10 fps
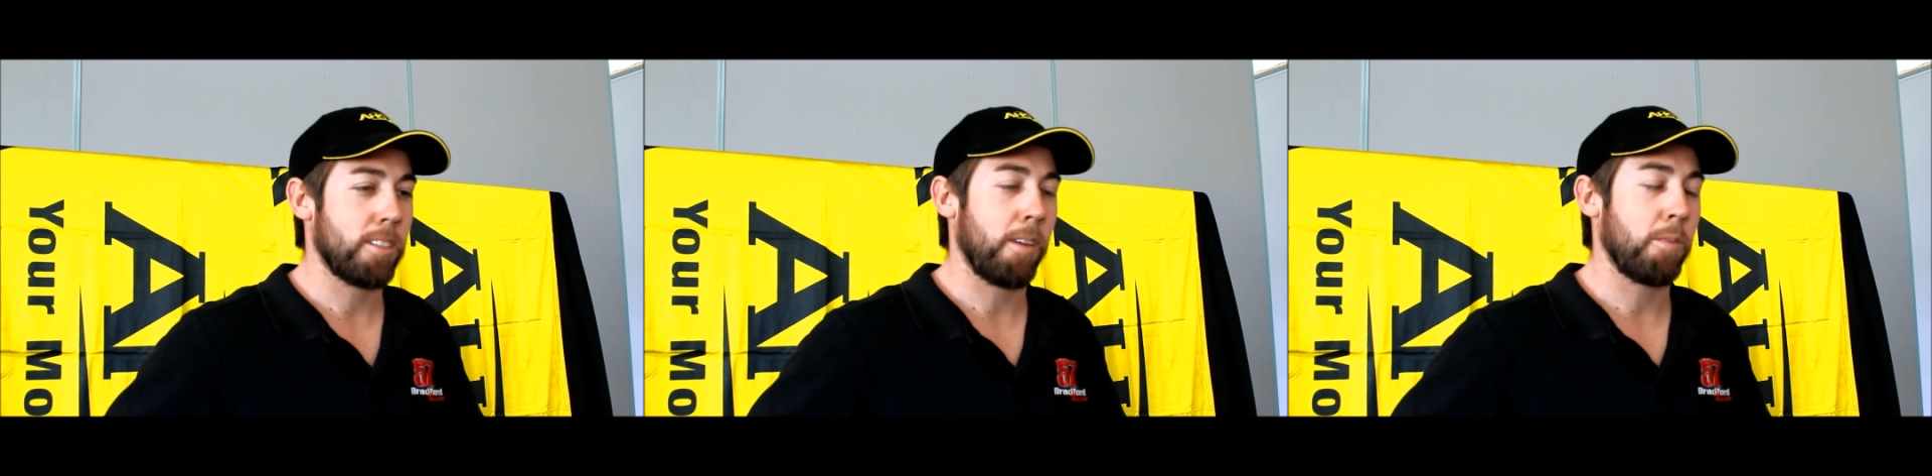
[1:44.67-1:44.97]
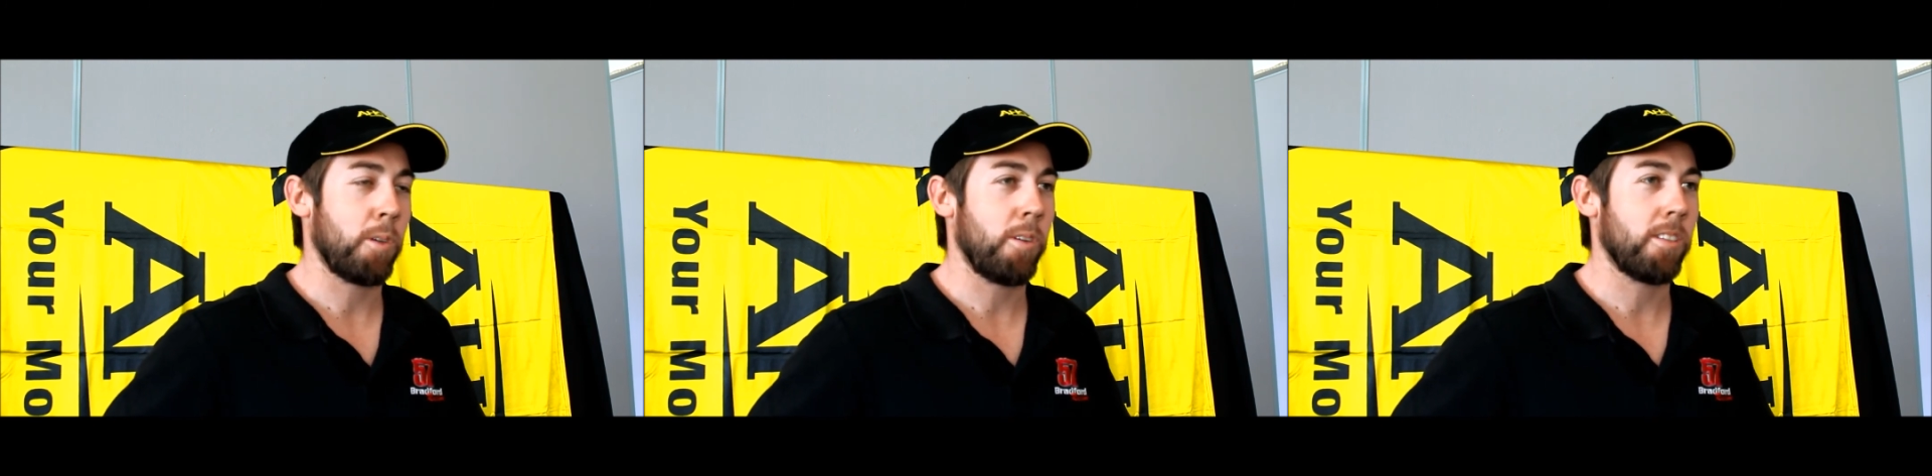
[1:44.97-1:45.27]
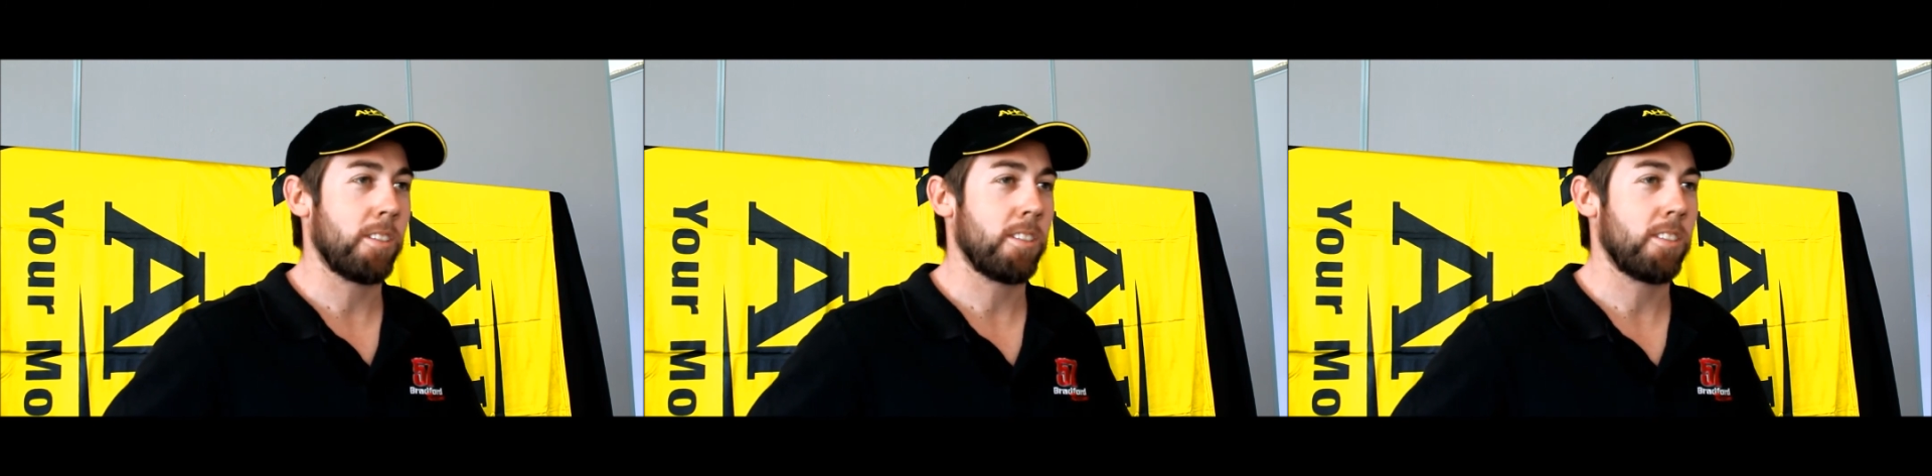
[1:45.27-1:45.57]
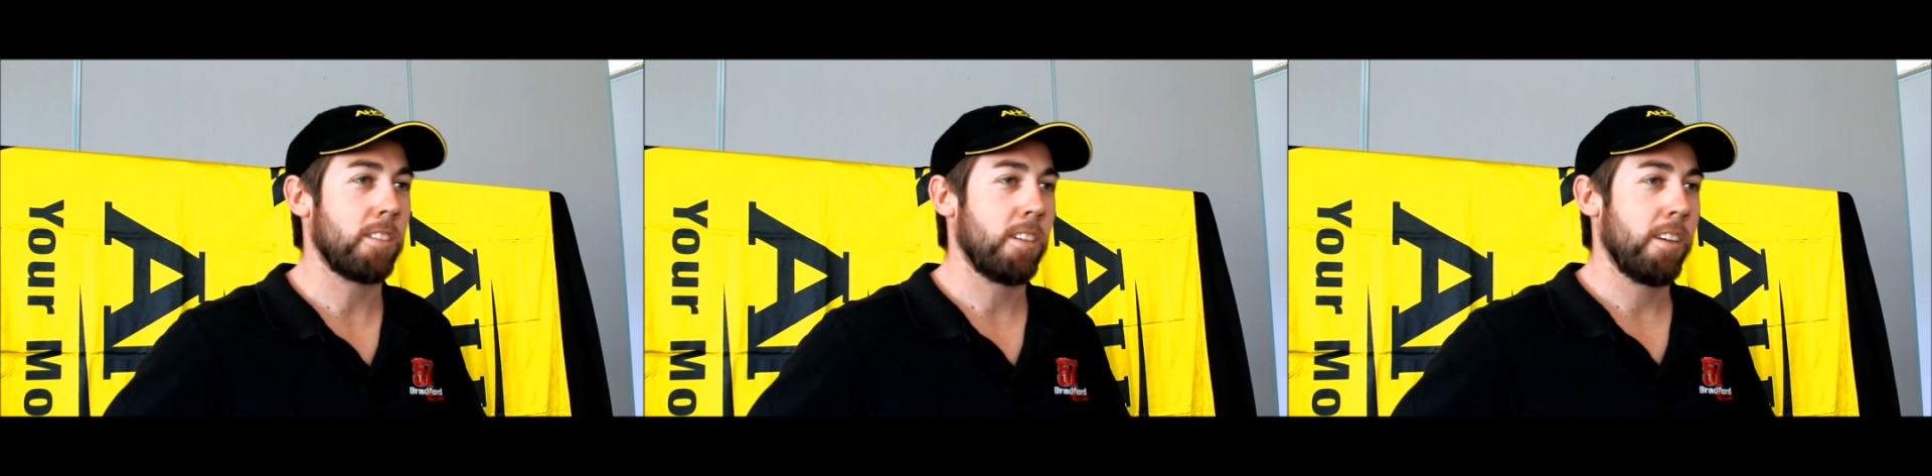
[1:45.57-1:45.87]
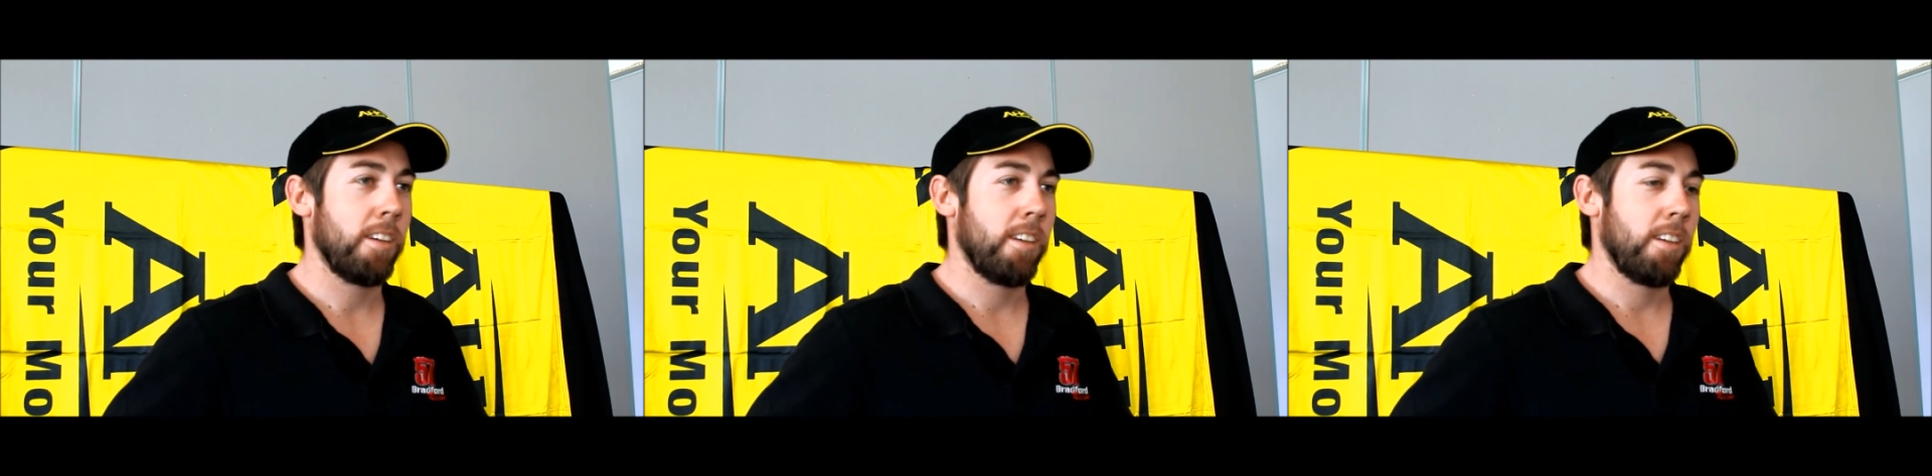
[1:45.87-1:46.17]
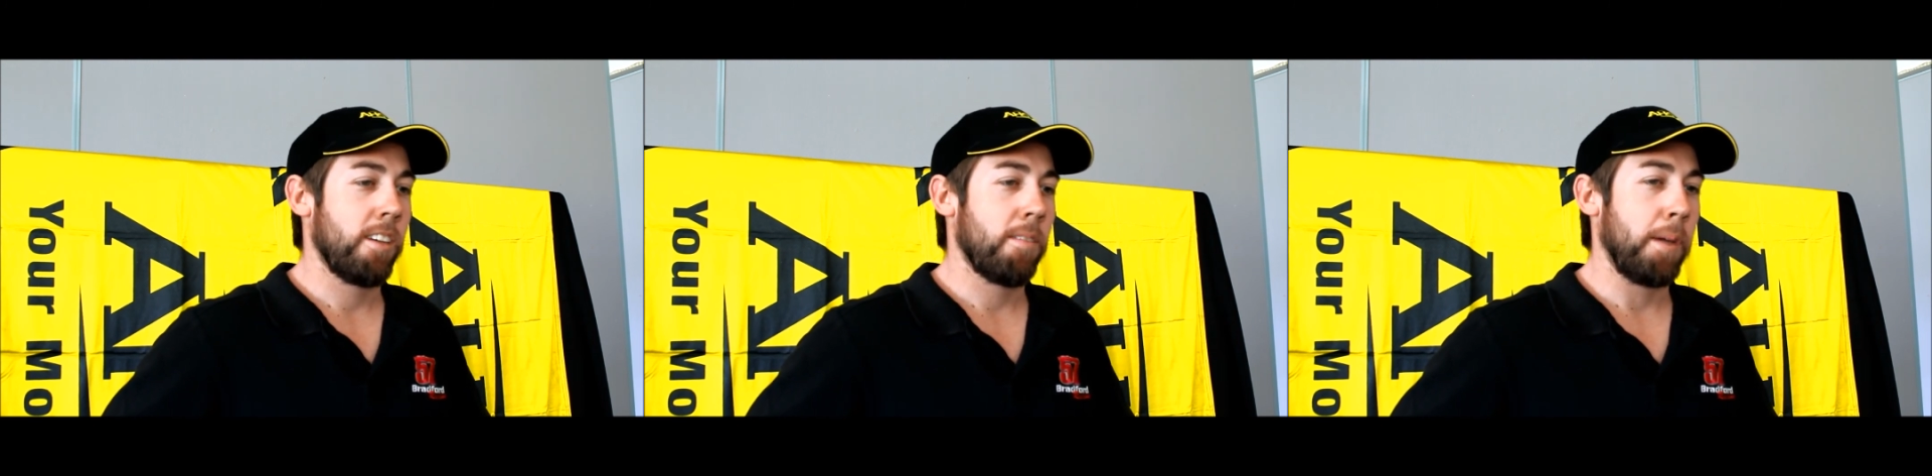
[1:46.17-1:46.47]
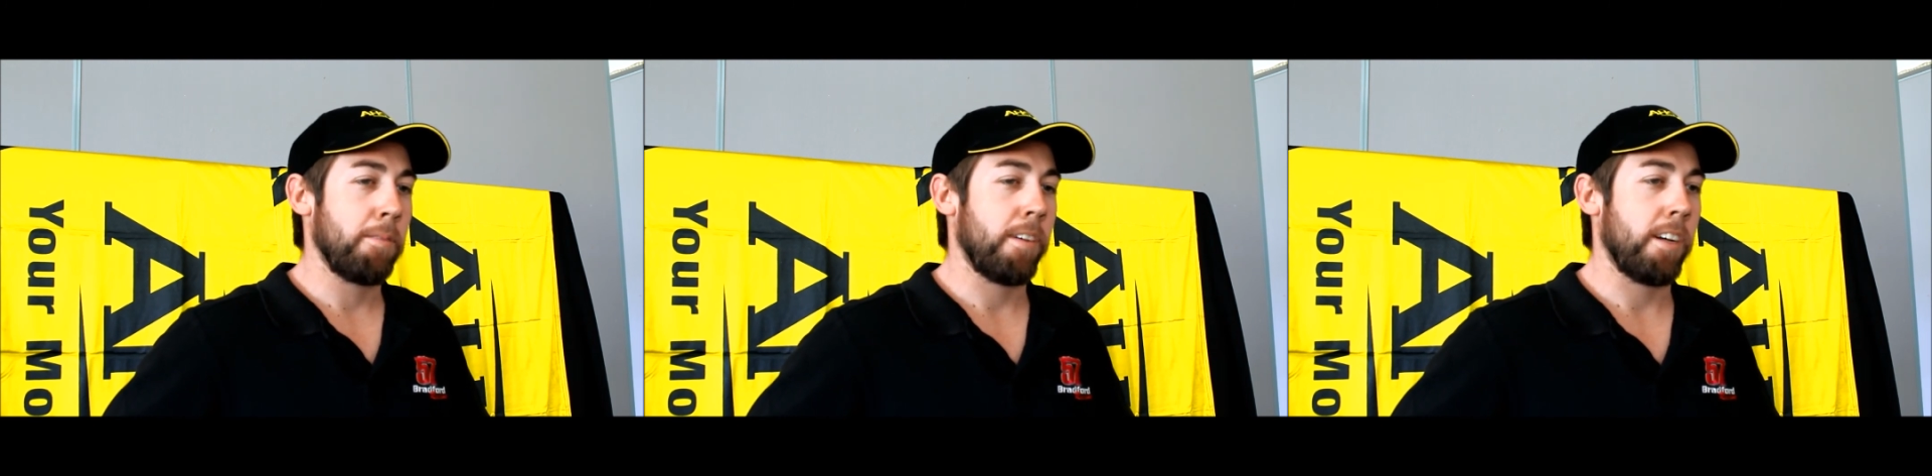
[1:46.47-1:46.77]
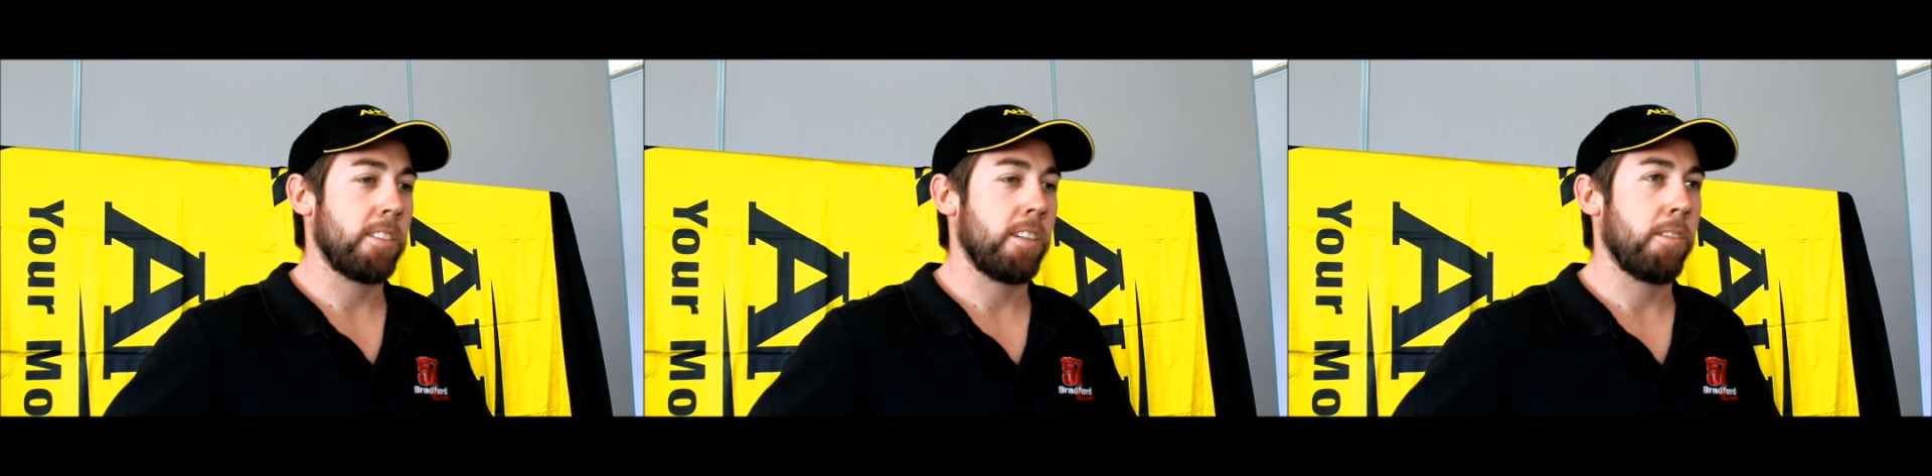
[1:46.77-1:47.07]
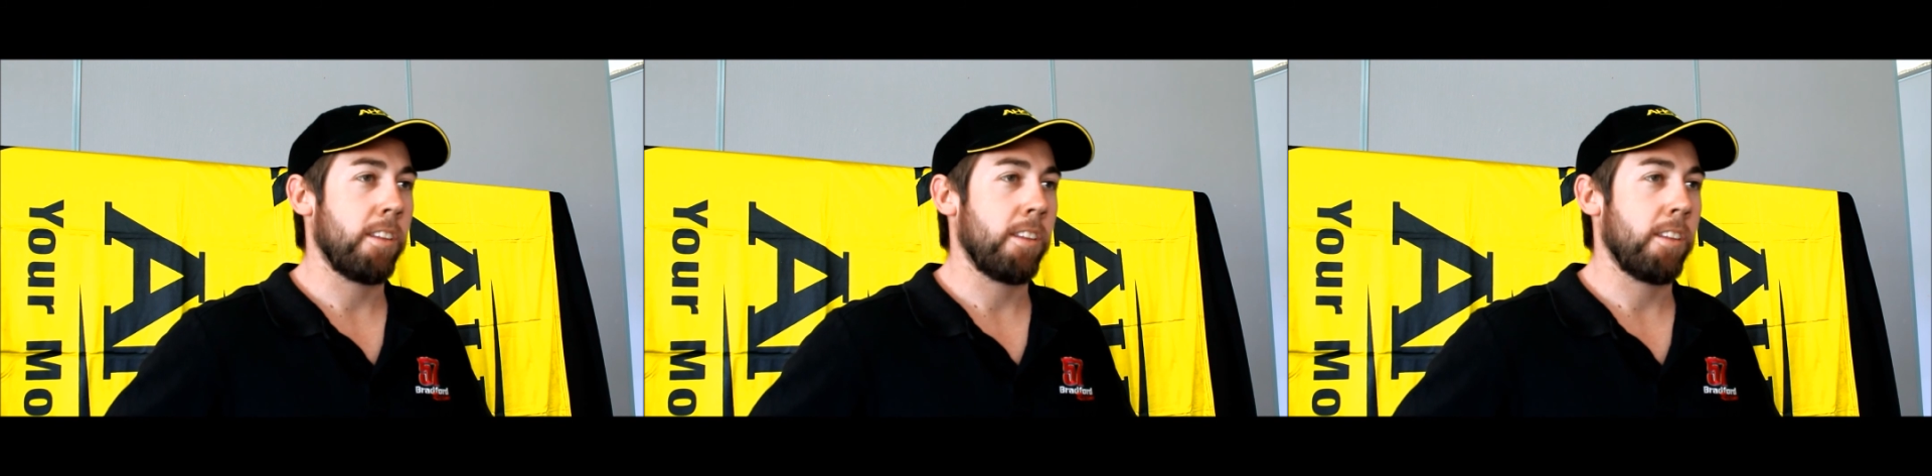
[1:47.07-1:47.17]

keep trying, because being fast enough,